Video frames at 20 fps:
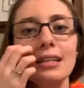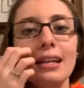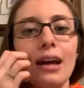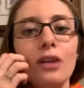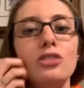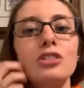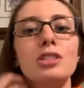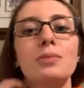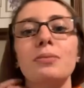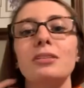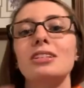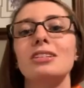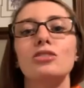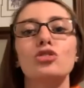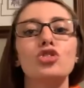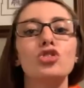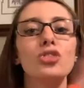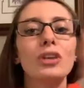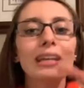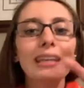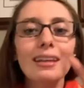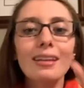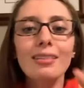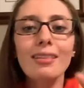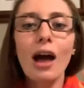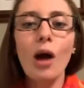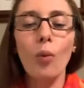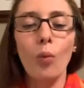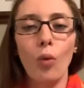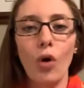ounces, but drinking
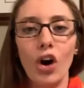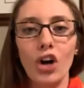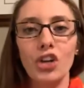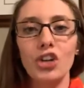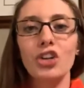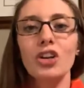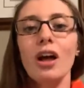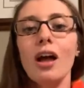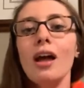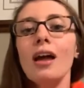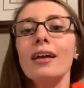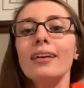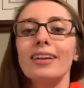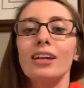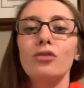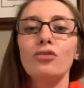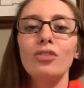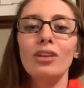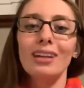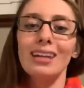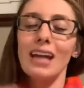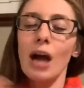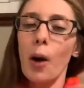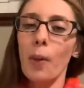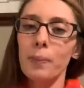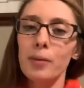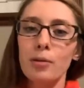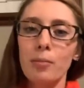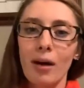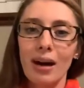that water can really
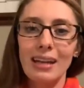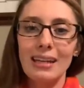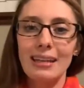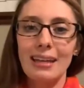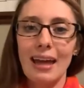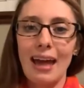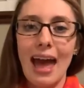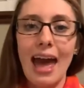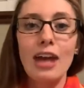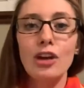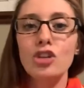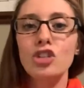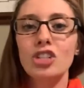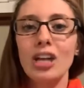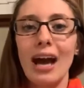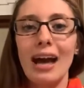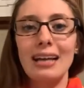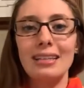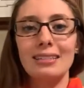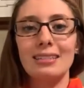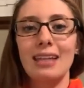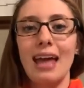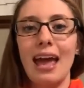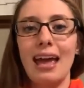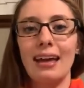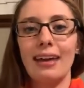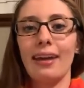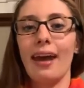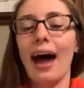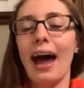help your body get energized
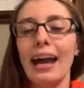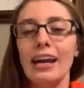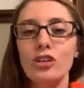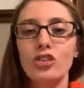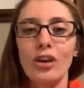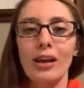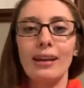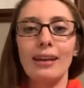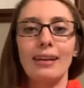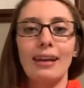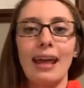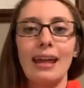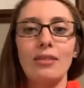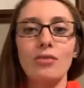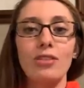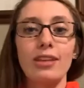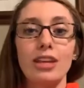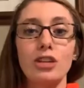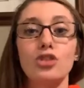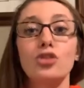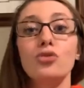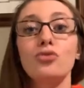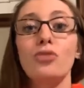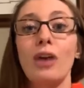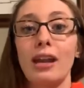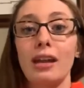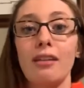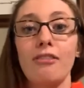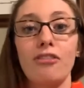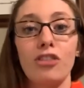and hydrated and get you
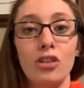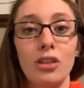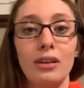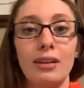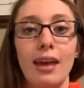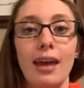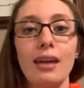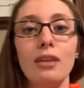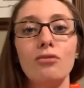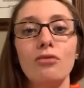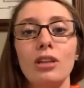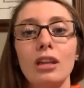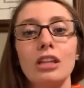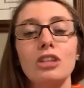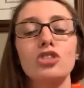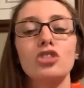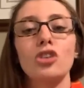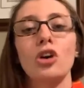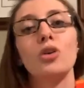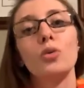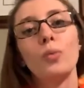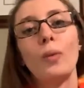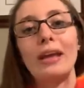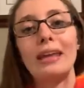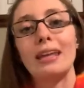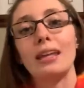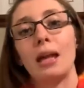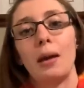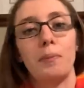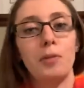ready for the day and really start
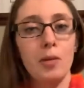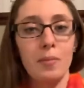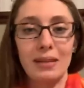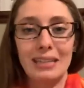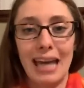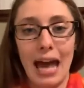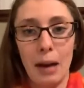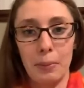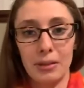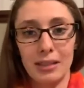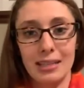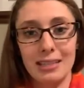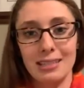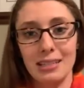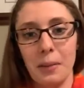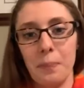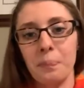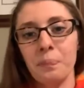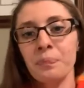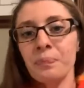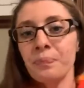waking up your metabolism.